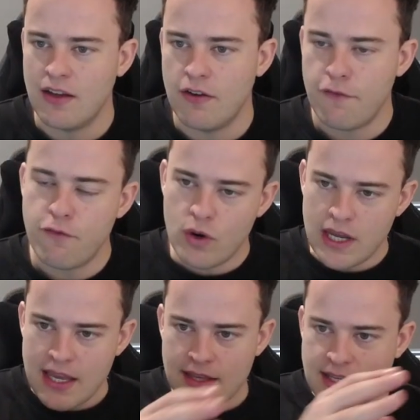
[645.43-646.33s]

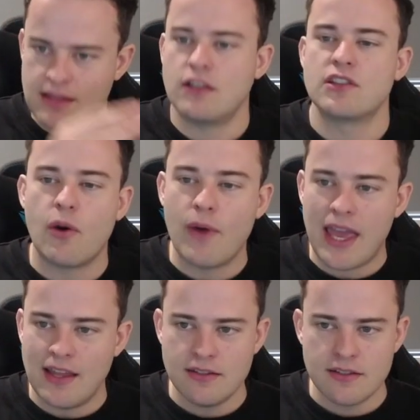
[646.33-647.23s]
40 is at the lower
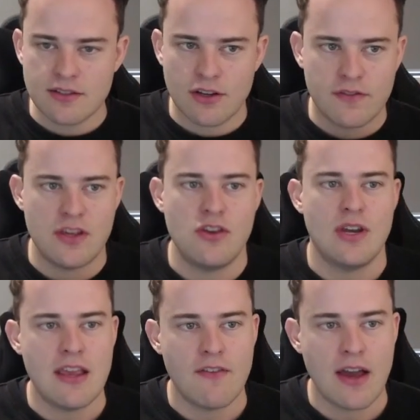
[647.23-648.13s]
end of the
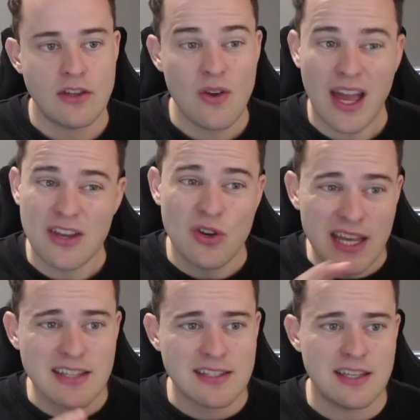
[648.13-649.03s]
unique value, and
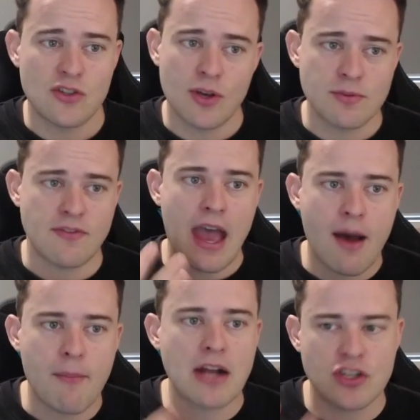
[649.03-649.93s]
uniques in terms of
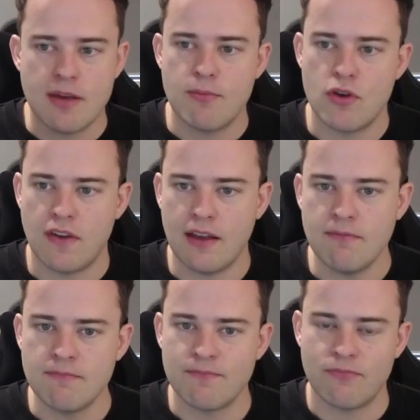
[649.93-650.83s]
how much they're
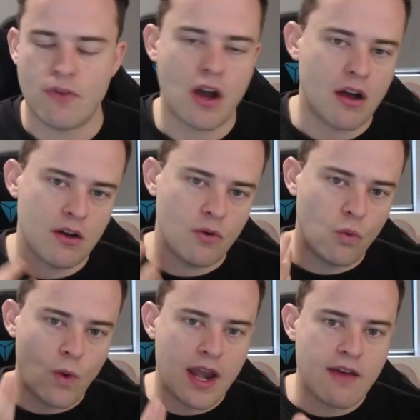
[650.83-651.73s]
moving.
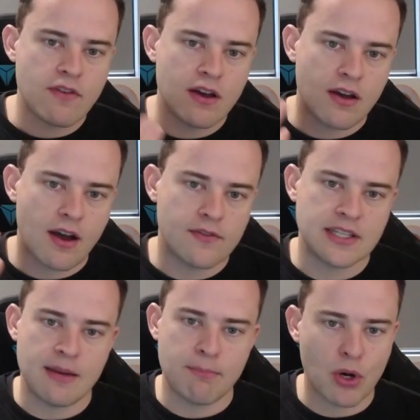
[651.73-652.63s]
Whenever I've
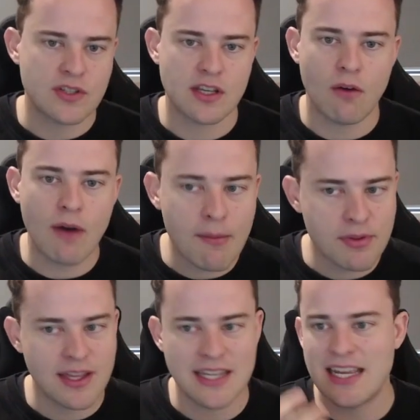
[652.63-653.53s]
seen posts go
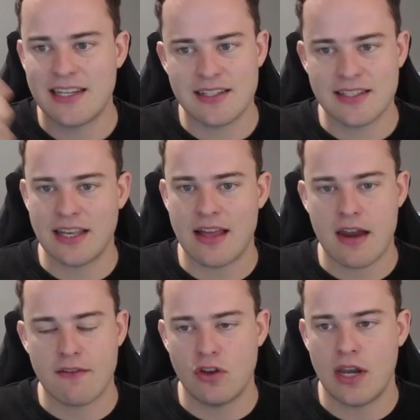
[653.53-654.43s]
up, they tend to sell
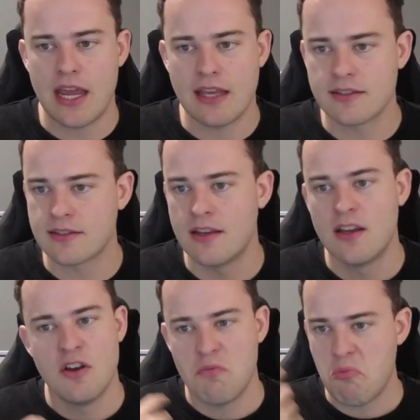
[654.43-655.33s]
out of uniques
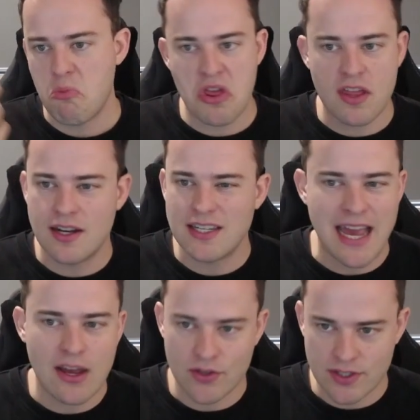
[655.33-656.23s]
within a
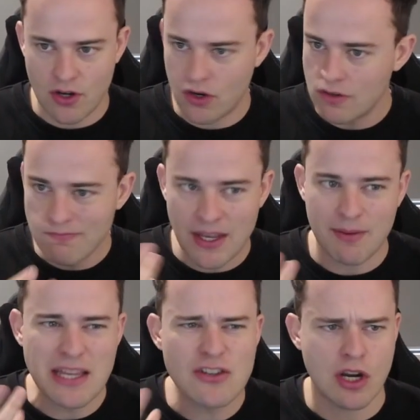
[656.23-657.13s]
day or so,
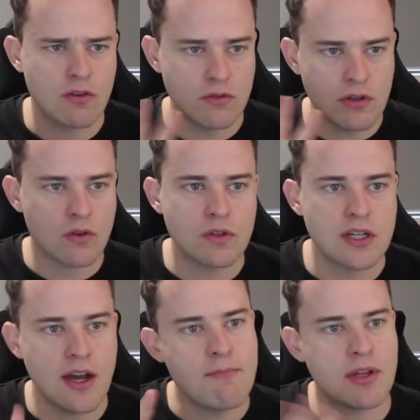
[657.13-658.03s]
in general. Not all the
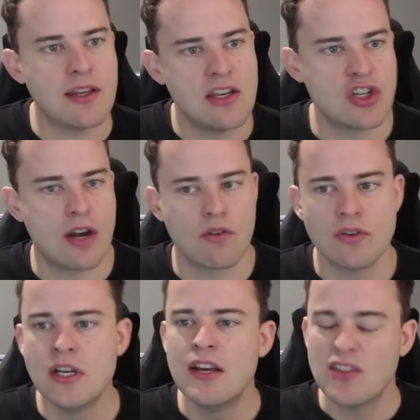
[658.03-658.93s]
time, but in
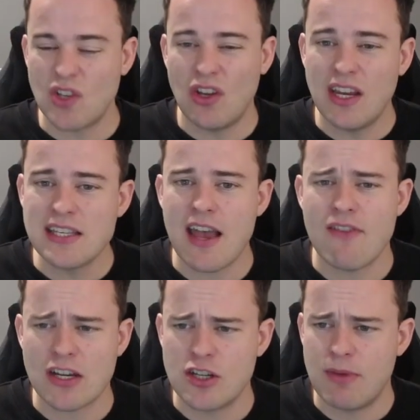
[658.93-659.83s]
general. So uniques have
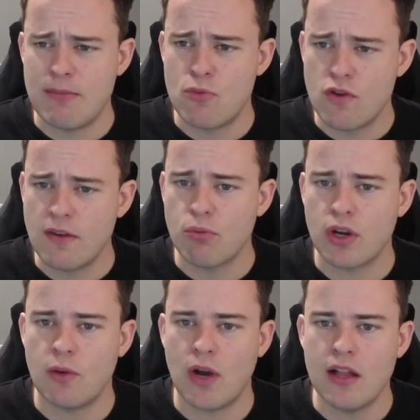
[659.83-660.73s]
actually been moving
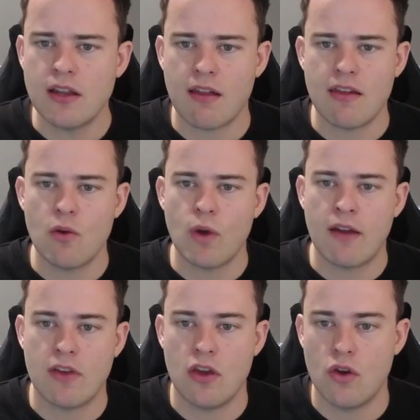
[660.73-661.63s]
pretty well, and I think
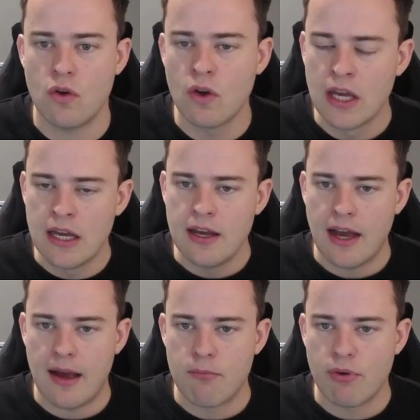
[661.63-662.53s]
whenever you
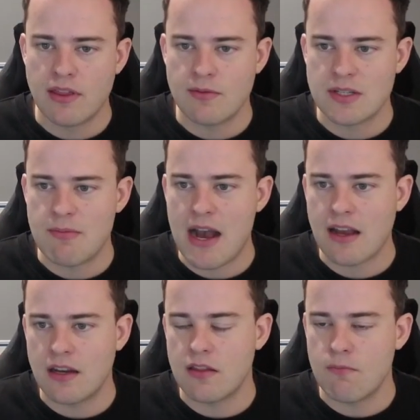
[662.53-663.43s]
bring them to market at the